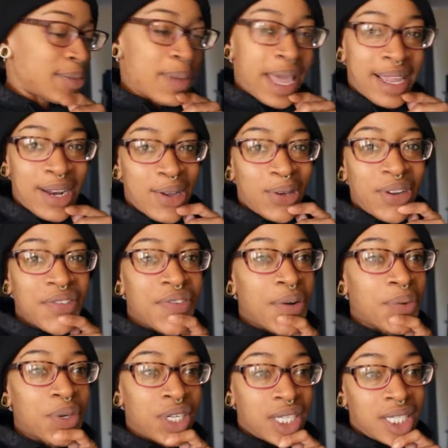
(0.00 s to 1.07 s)
debating on if I
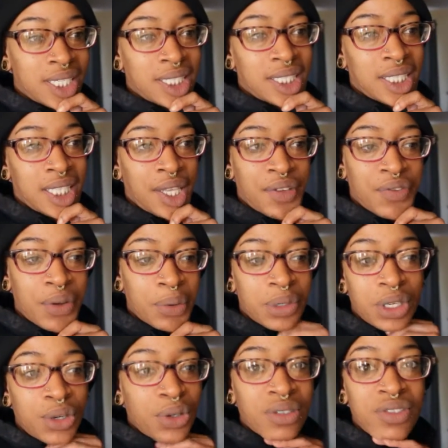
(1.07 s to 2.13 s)
wanna do